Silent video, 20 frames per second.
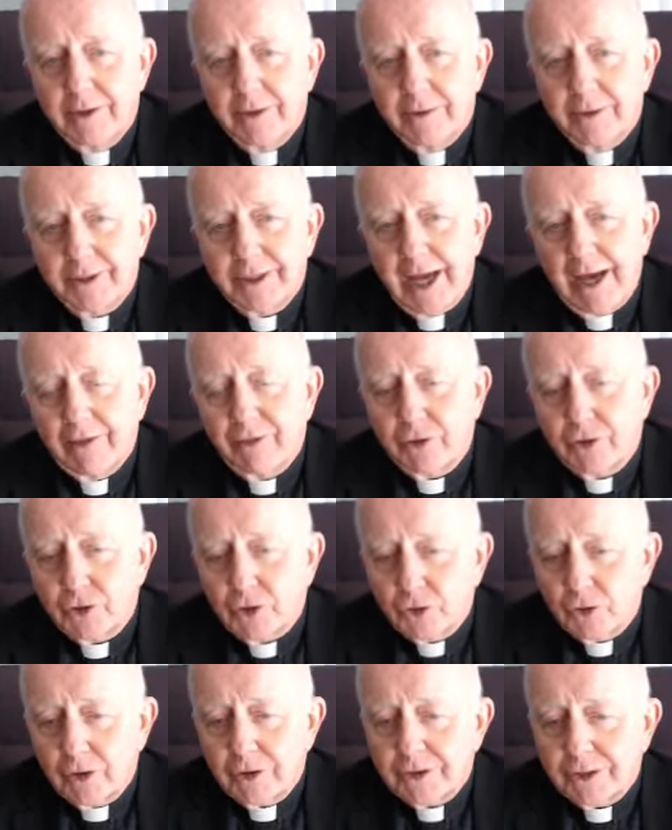the
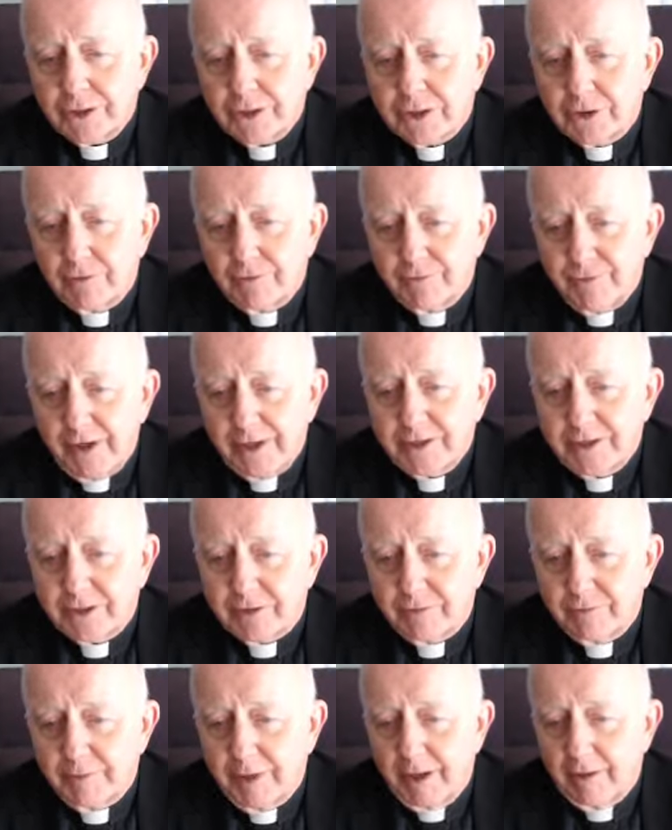Catholic Church's defense
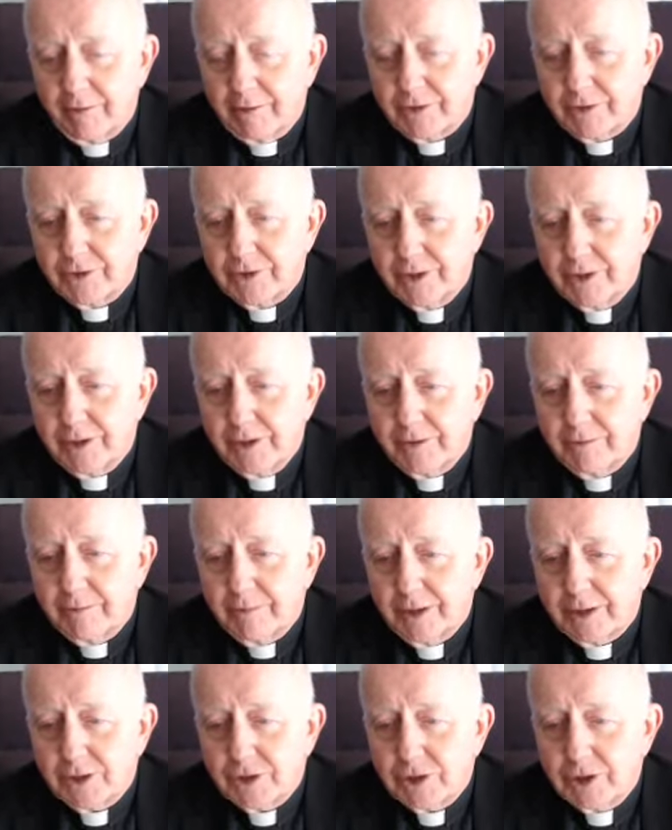of marriage
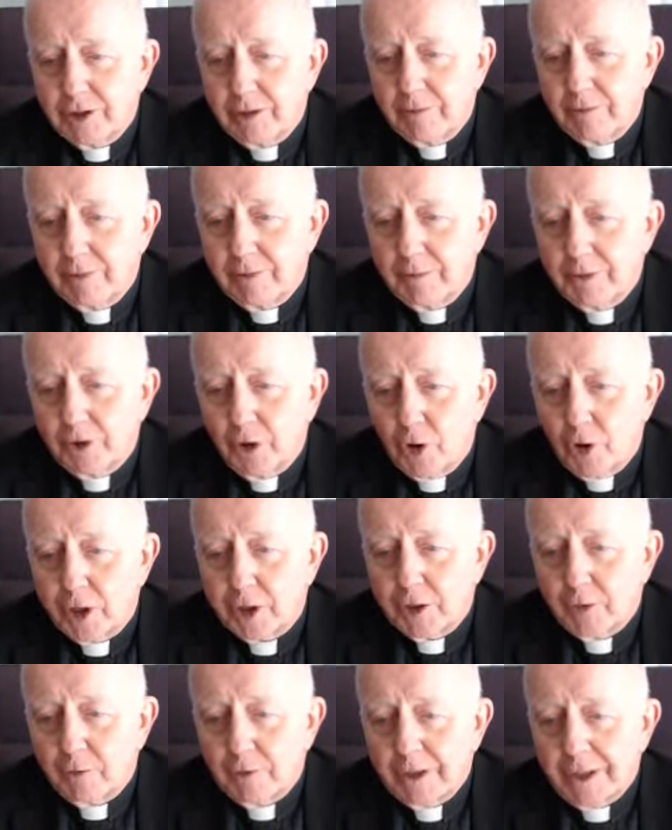might seem to be
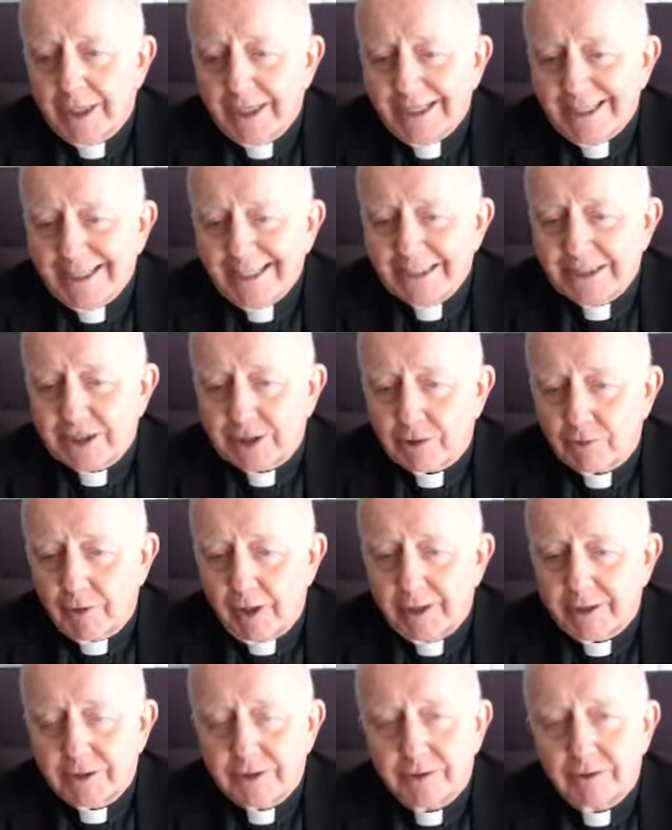arguing against the
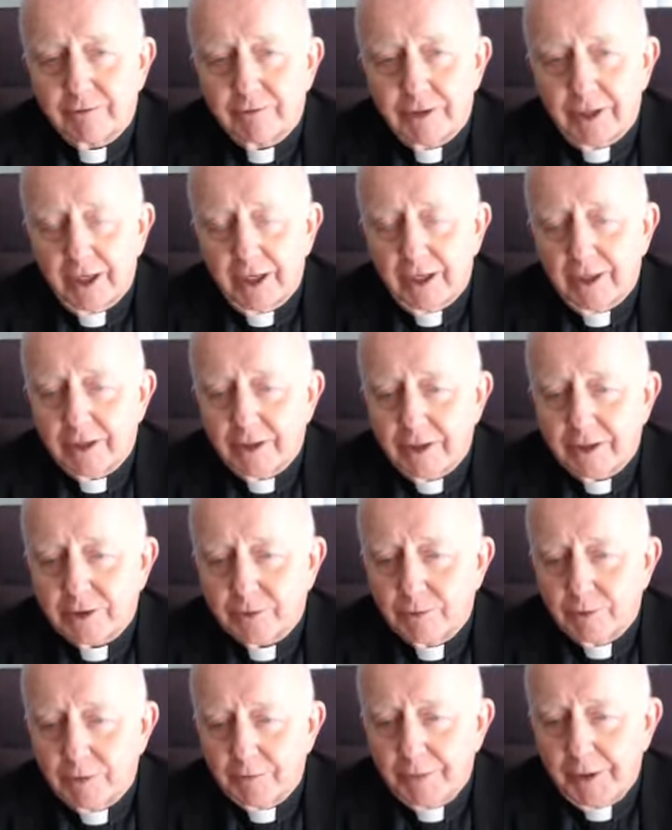rights of gay and
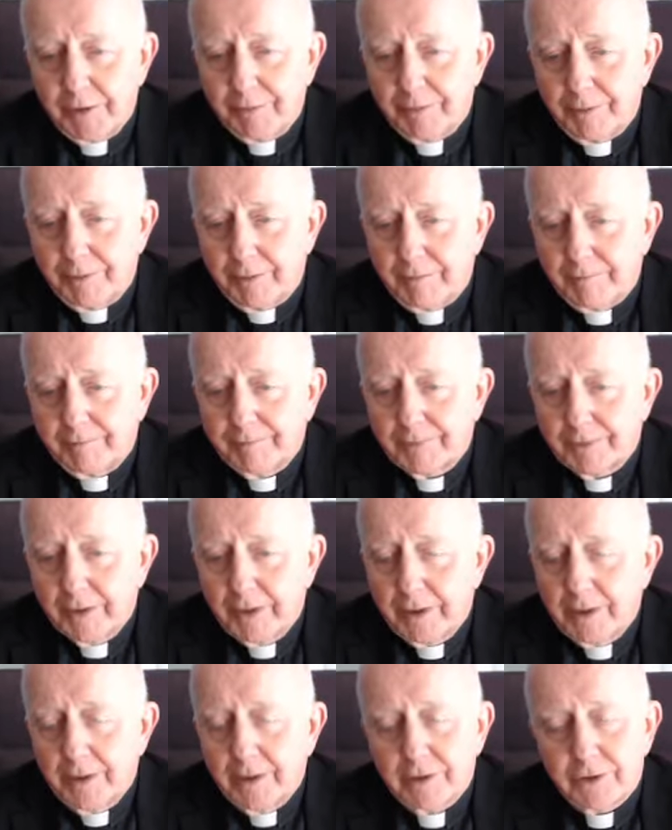lesbian people.
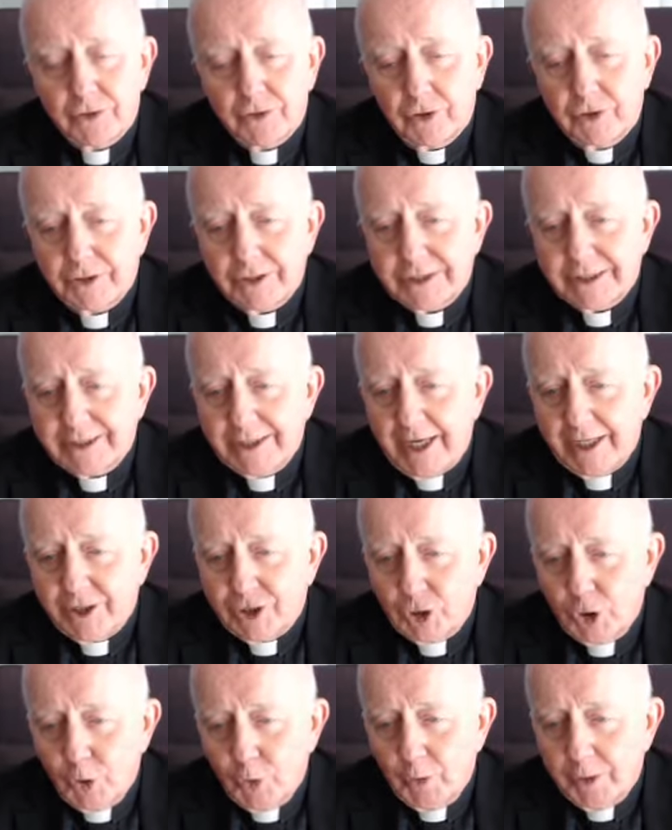Church is
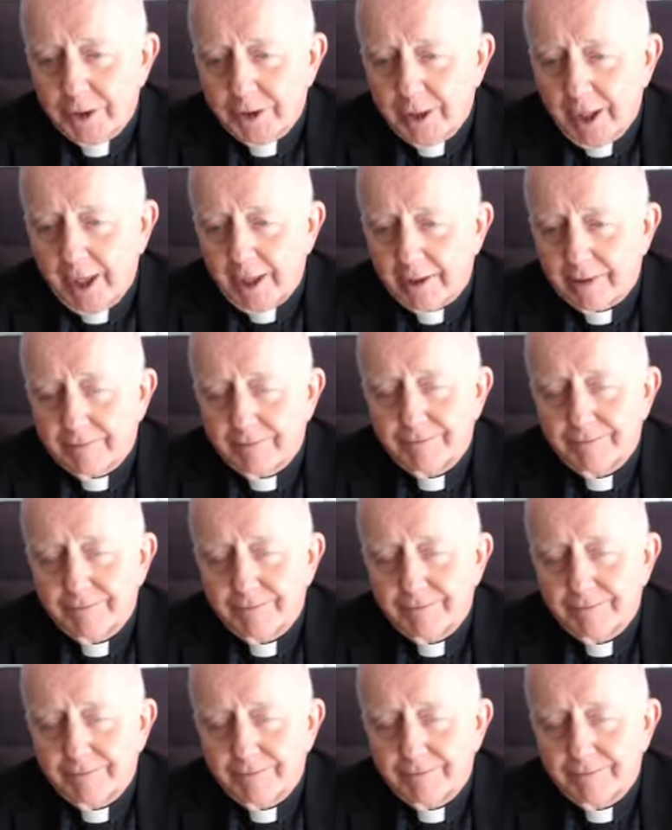not doing that.